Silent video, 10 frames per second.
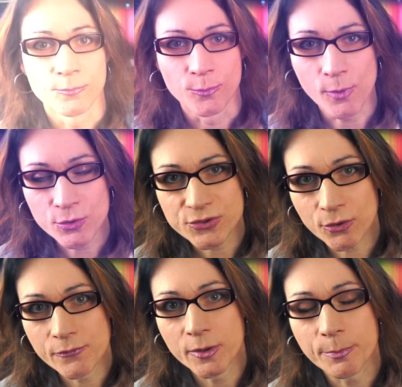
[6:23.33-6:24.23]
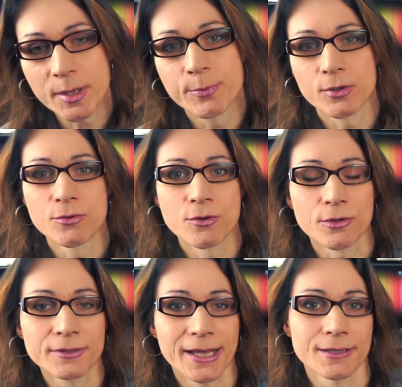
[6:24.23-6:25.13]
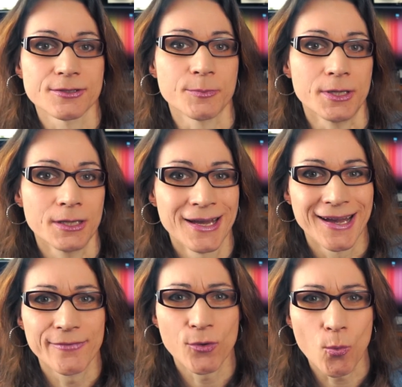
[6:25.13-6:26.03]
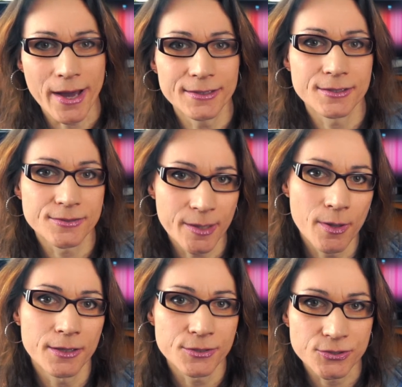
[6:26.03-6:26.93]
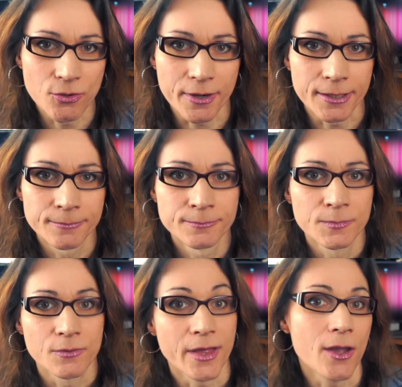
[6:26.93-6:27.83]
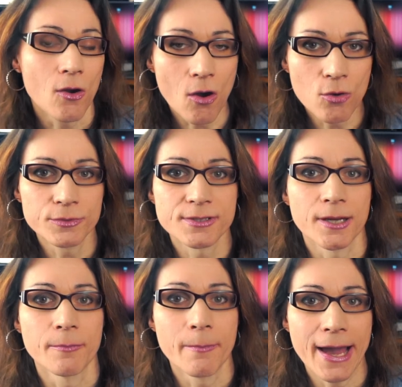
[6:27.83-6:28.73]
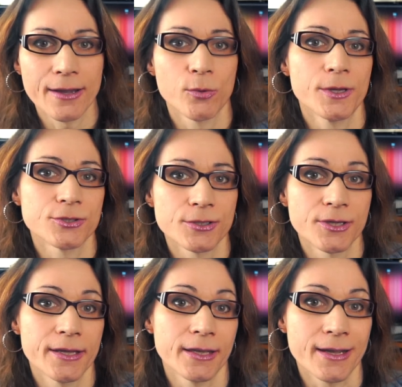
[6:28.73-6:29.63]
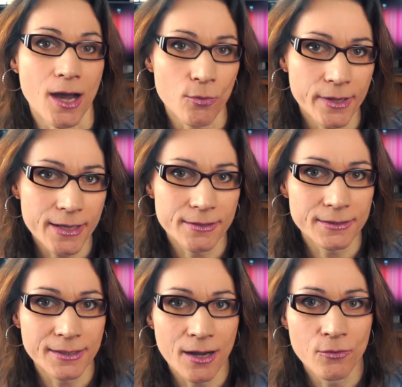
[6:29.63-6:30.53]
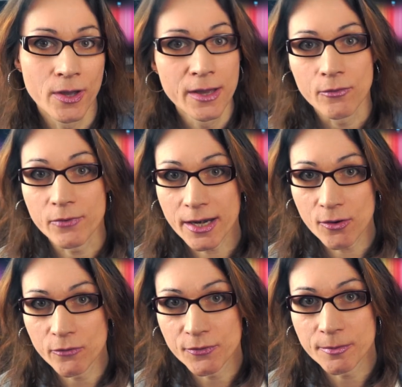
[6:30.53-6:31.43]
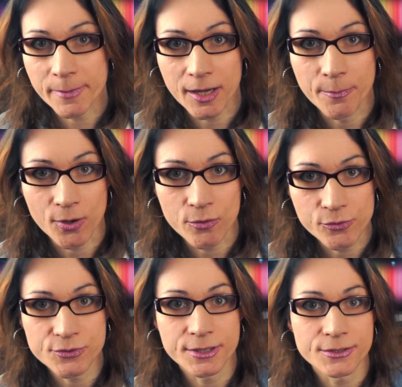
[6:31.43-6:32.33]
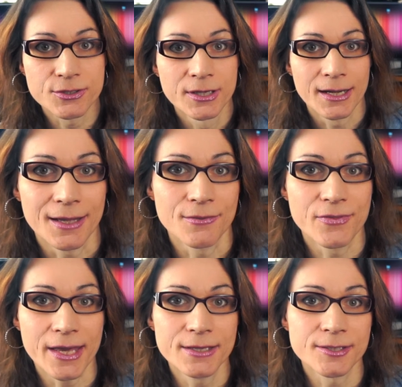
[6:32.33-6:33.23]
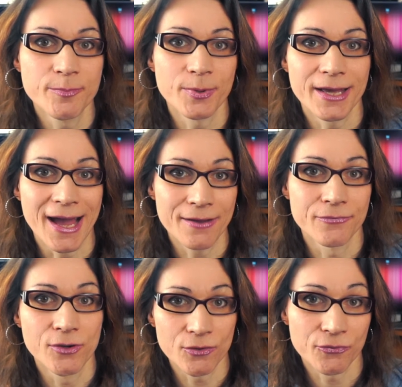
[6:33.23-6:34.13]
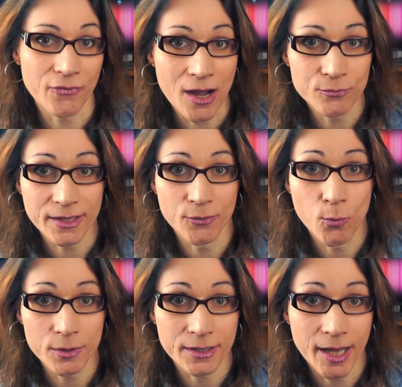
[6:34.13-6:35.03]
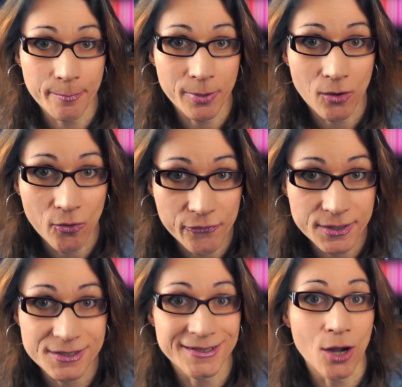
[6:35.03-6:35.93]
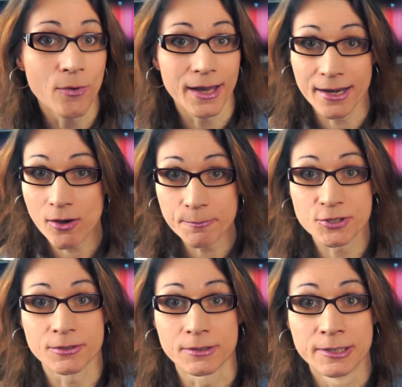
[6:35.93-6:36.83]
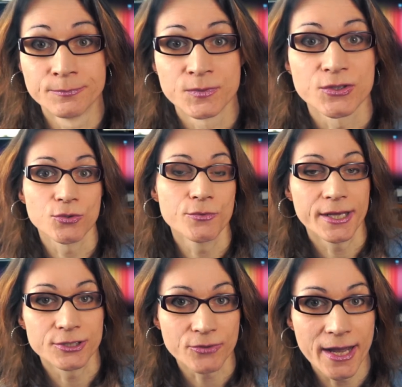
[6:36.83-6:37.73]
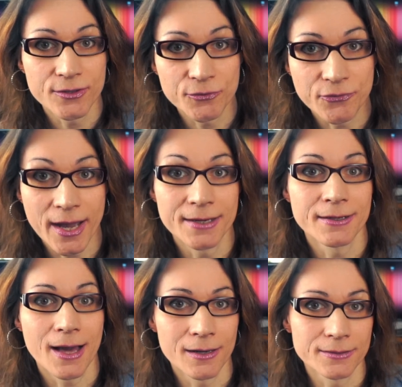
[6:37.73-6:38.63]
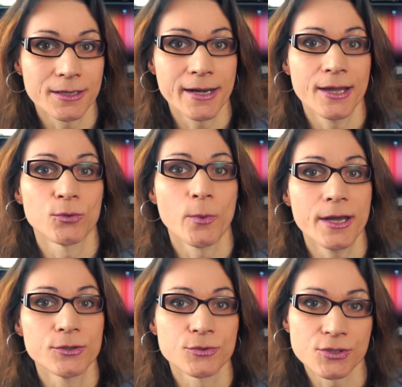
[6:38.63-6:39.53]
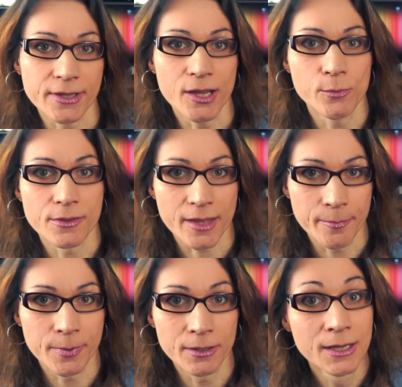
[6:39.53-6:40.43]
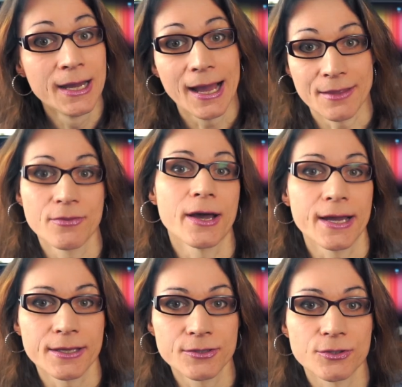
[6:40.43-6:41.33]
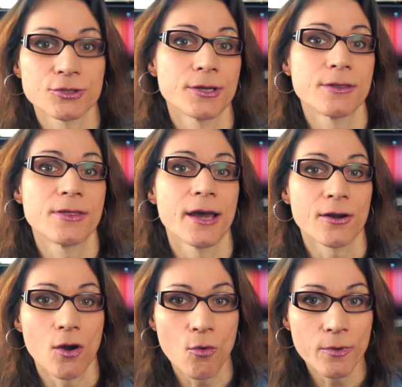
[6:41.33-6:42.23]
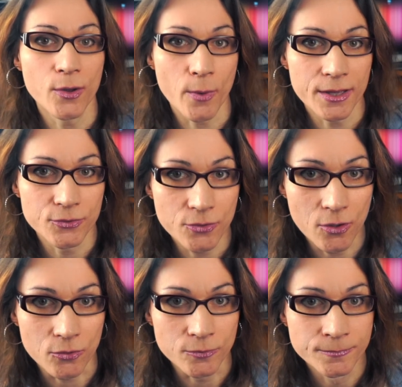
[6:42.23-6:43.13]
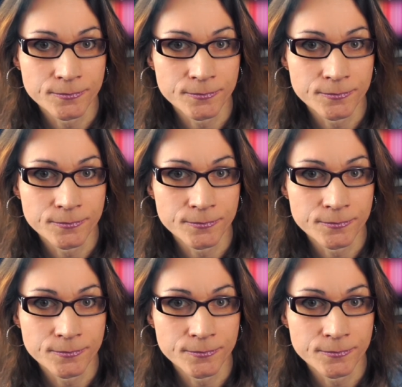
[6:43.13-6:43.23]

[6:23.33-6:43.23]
Most of the people who contacts me have quite similar story. They own some Mac which is getting outdated now, very often Mac Pro users, and they simply have not found in what Apple offers now any option. So they try to find an alternate way to stay with Apple, and the Hackintosh is their only way to go.